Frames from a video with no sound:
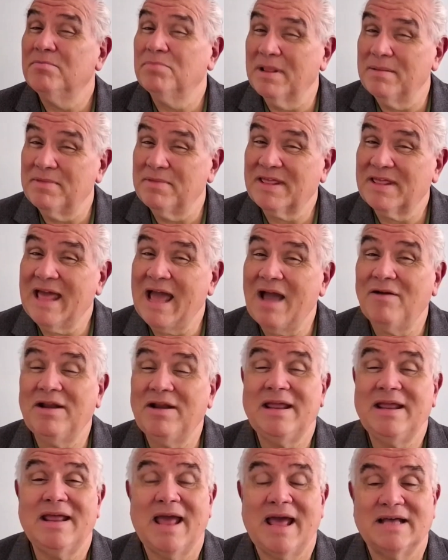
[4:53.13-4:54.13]
Plymouth
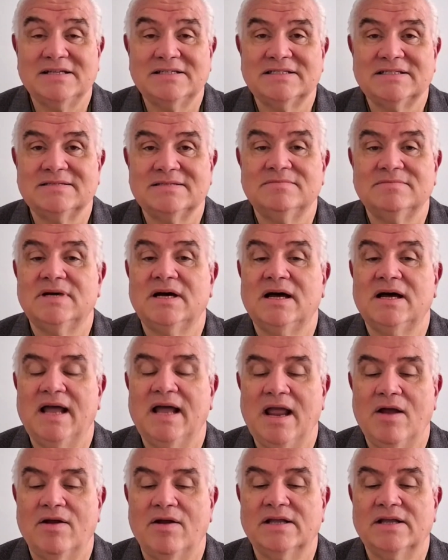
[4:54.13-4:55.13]
County has some
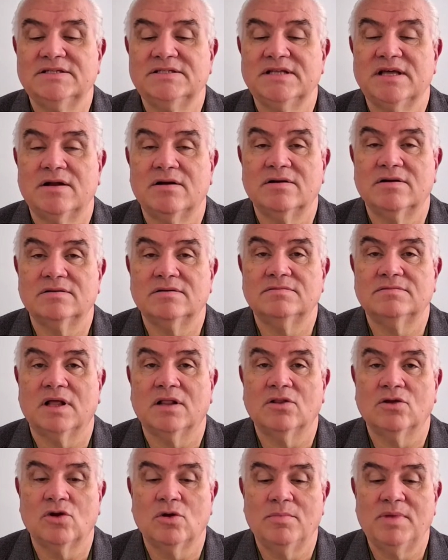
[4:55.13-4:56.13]
areas that are a
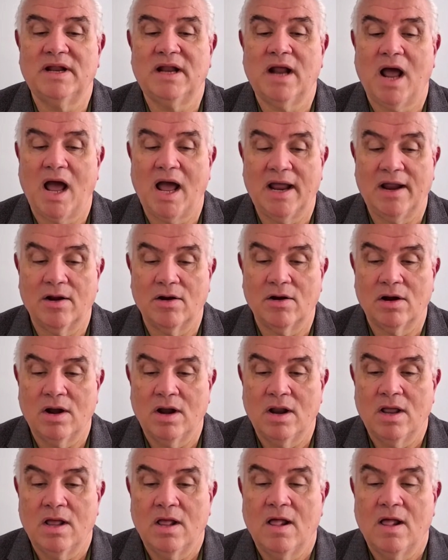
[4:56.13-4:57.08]
little bit higher.